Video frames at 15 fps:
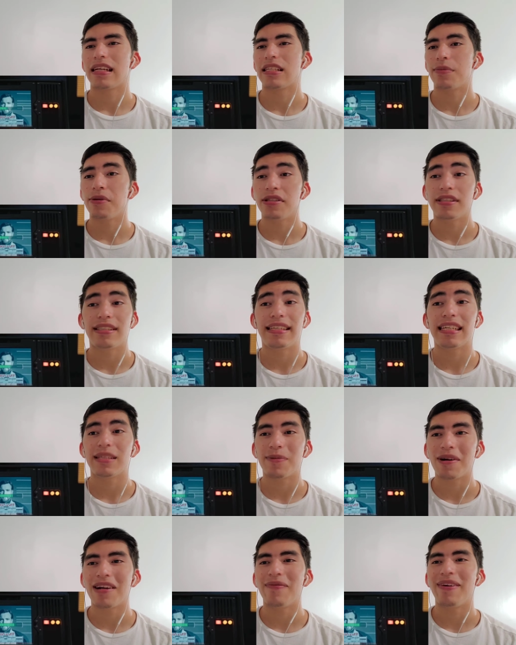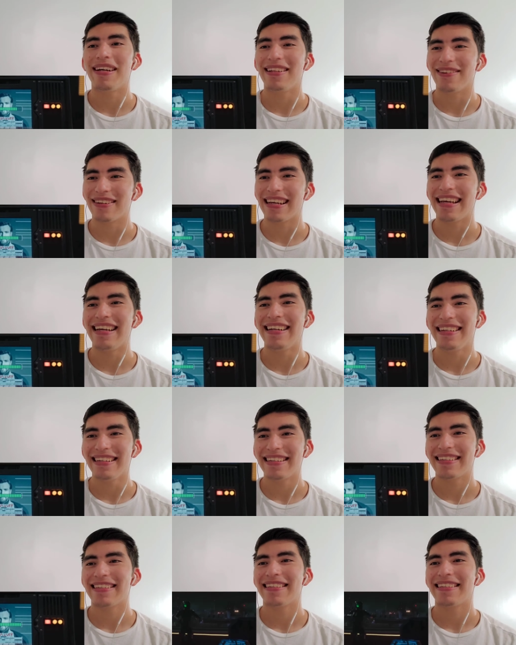It's really six part event, okay.
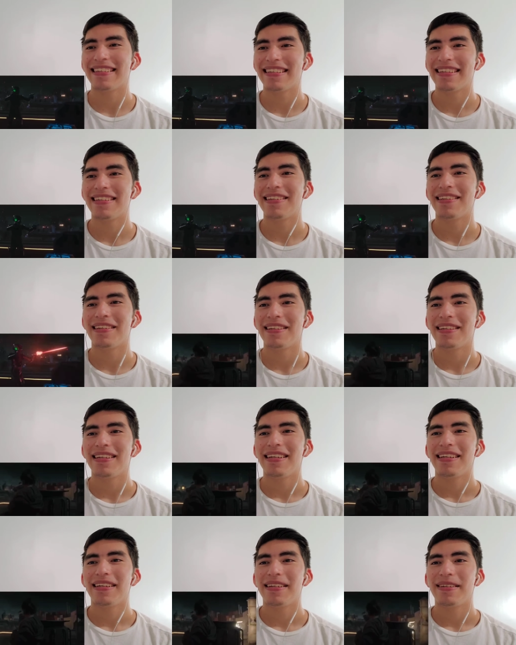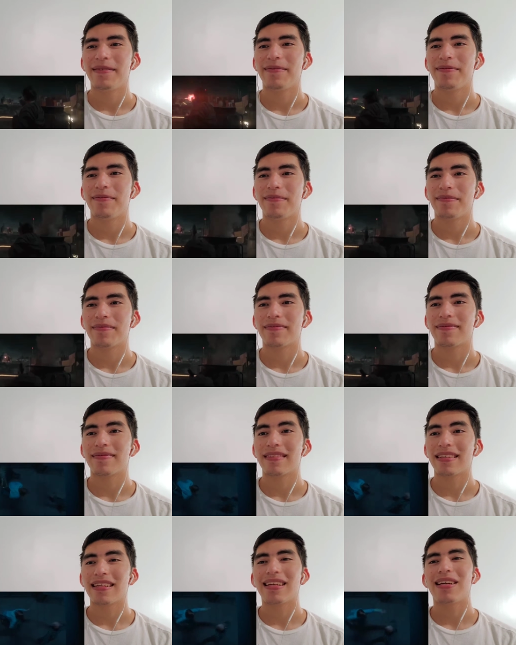And bounty hunter.
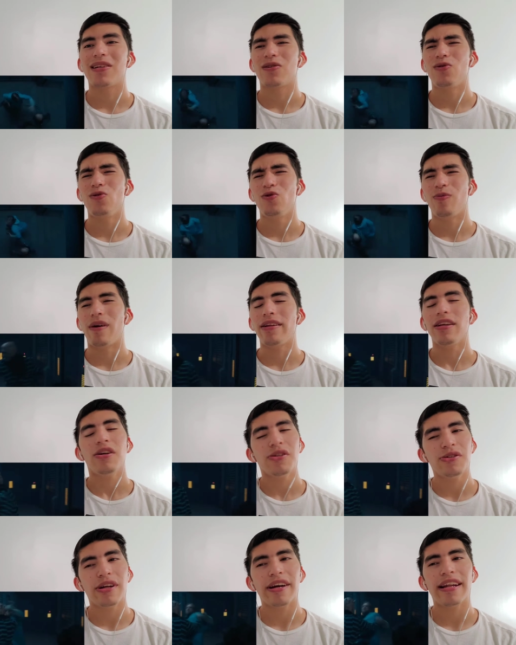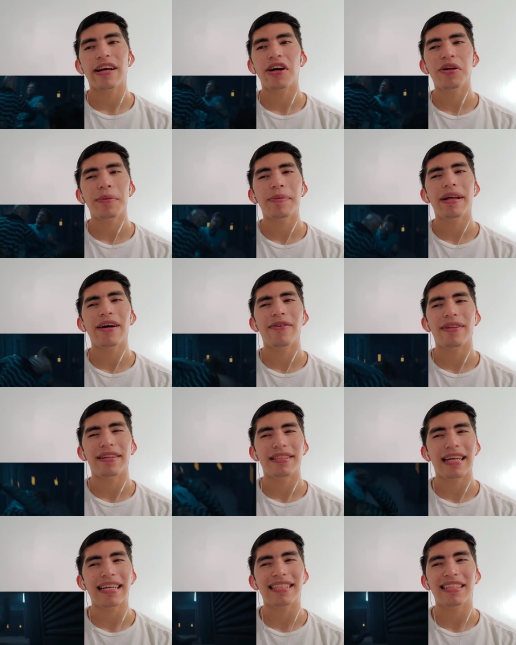Ooh, bounty hunters are gonna hunt him down.
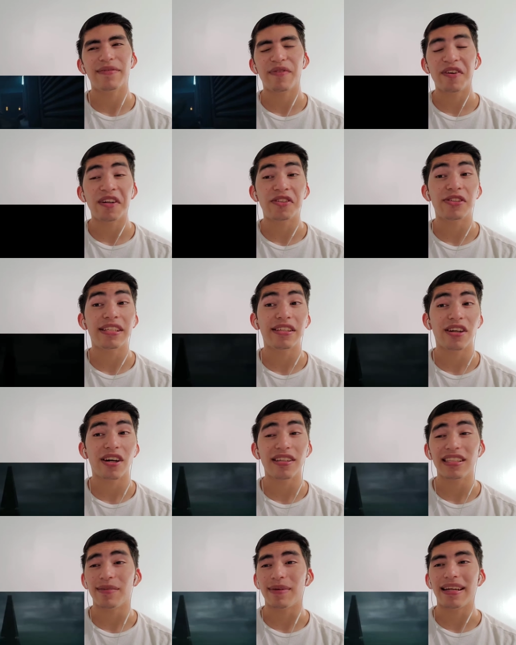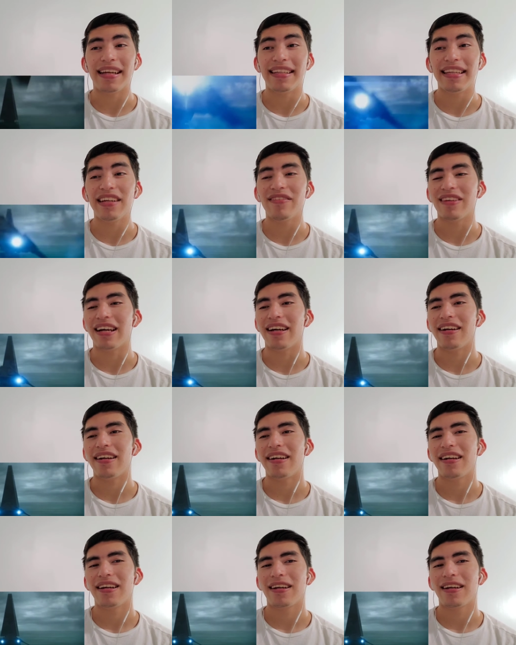It's actually a very interesting concept. I didn't think of that.